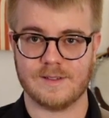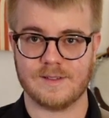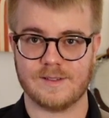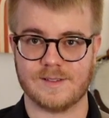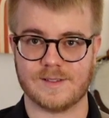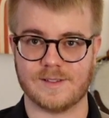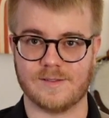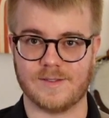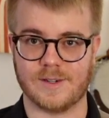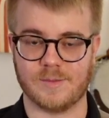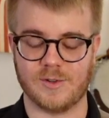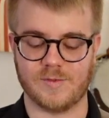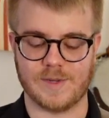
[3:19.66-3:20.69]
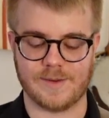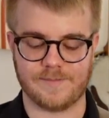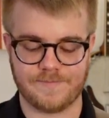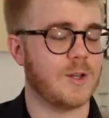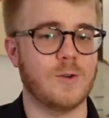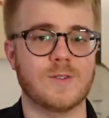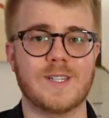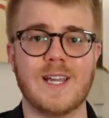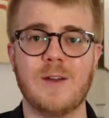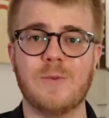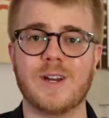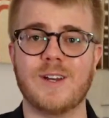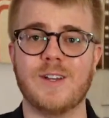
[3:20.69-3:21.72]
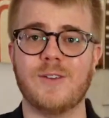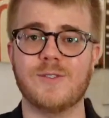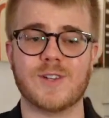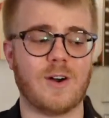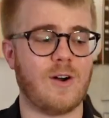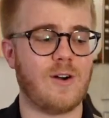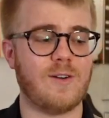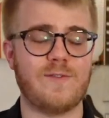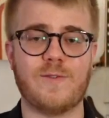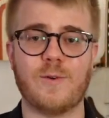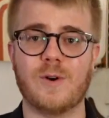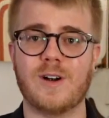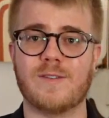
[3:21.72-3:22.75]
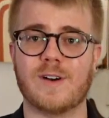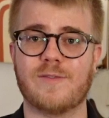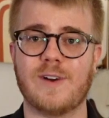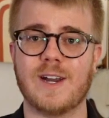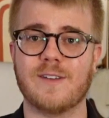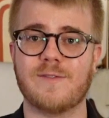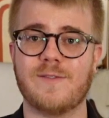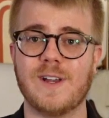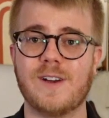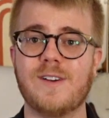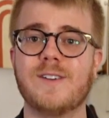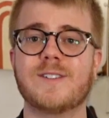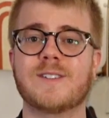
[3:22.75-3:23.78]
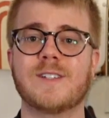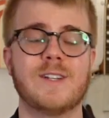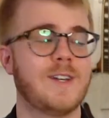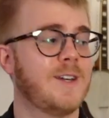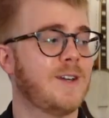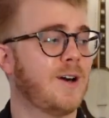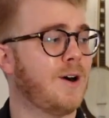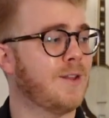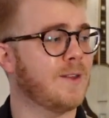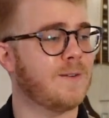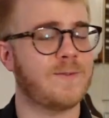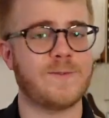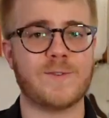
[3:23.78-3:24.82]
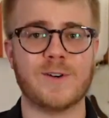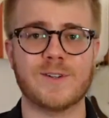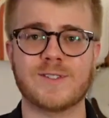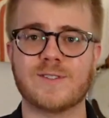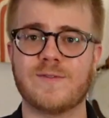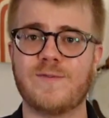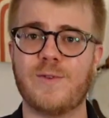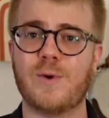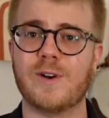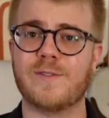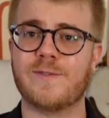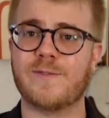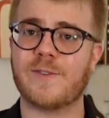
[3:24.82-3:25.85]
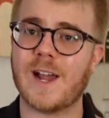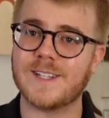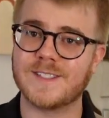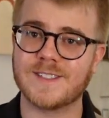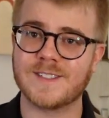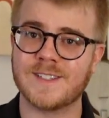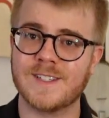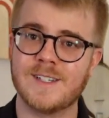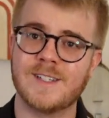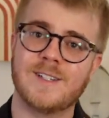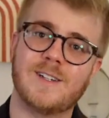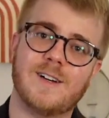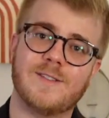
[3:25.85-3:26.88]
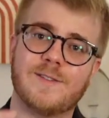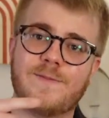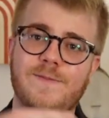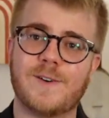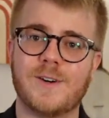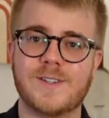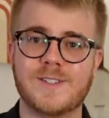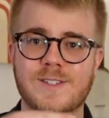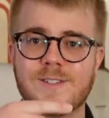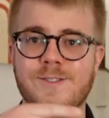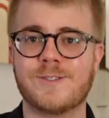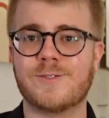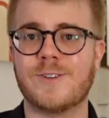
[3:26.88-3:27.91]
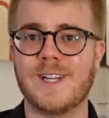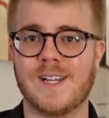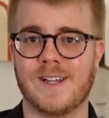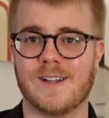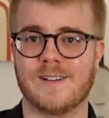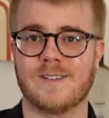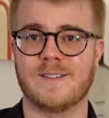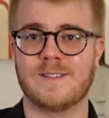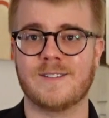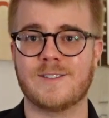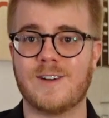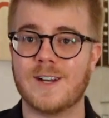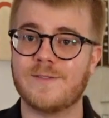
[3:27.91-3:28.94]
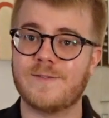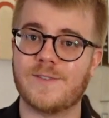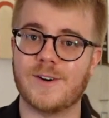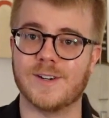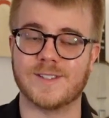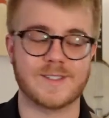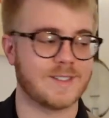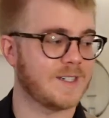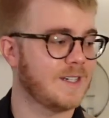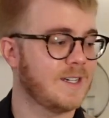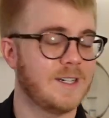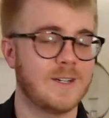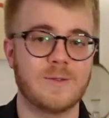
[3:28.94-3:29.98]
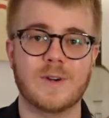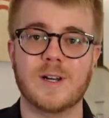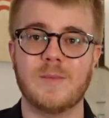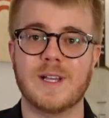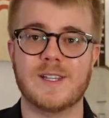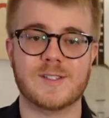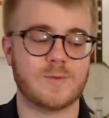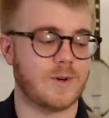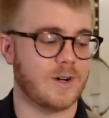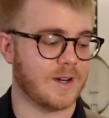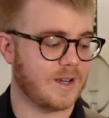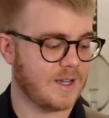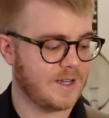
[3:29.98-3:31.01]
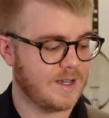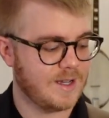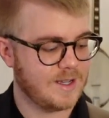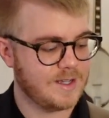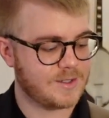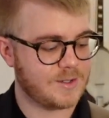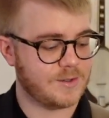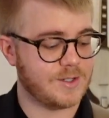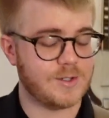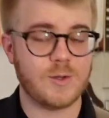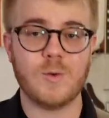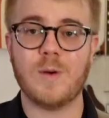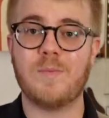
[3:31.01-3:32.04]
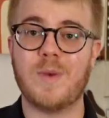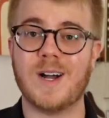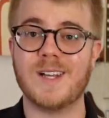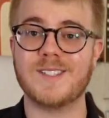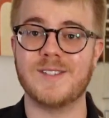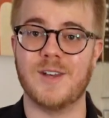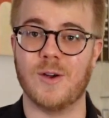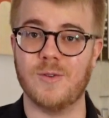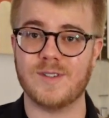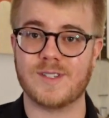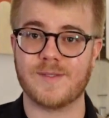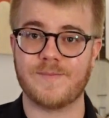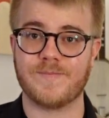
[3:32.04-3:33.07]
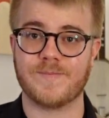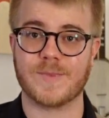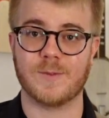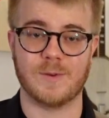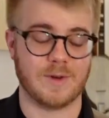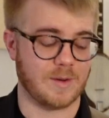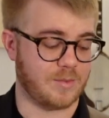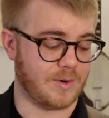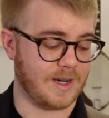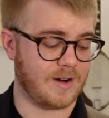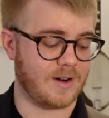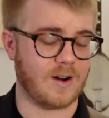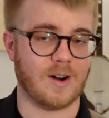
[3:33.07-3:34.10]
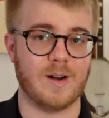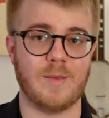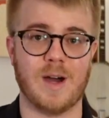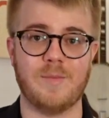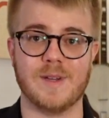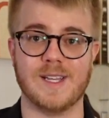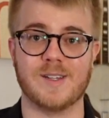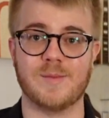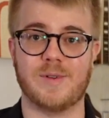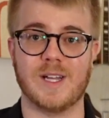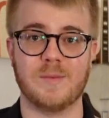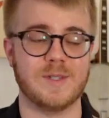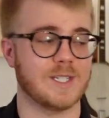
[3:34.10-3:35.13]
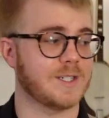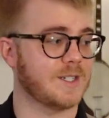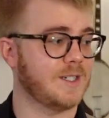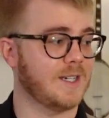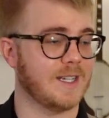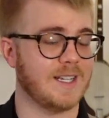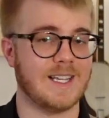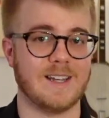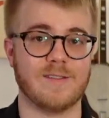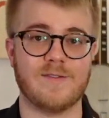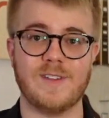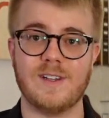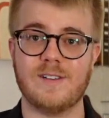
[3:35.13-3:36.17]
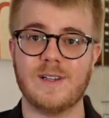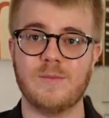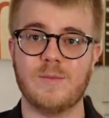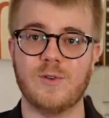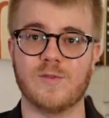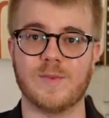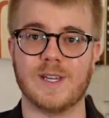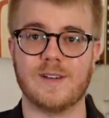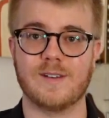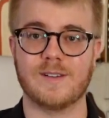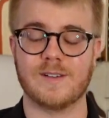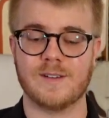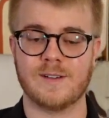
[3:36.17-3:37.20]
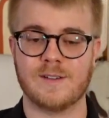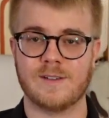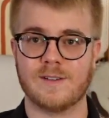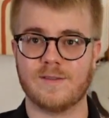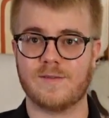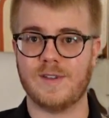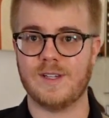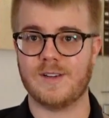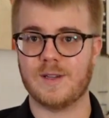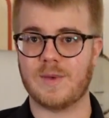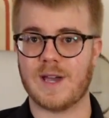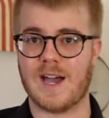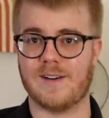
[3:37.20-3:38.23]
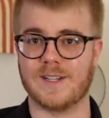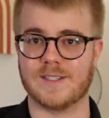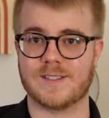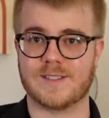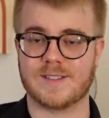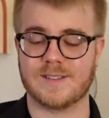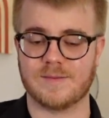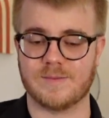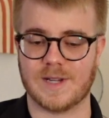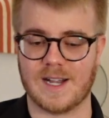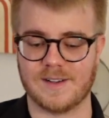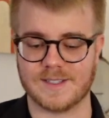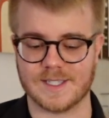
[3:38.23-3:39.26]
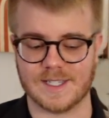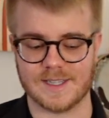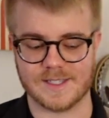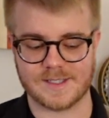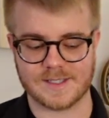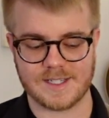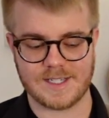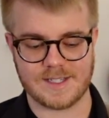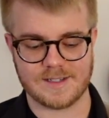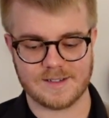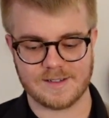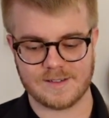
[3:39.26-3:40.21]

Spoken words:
Still feeling movement. So today we're going to use all 4 of our fretting fingers on the first 4 frets of the first string. It's a lot of firsts. We're going to make this work. So to do a buzz note, we want to bring our arm up into playing position, and again, feeling movement, feeling balance. Balancing in the seat,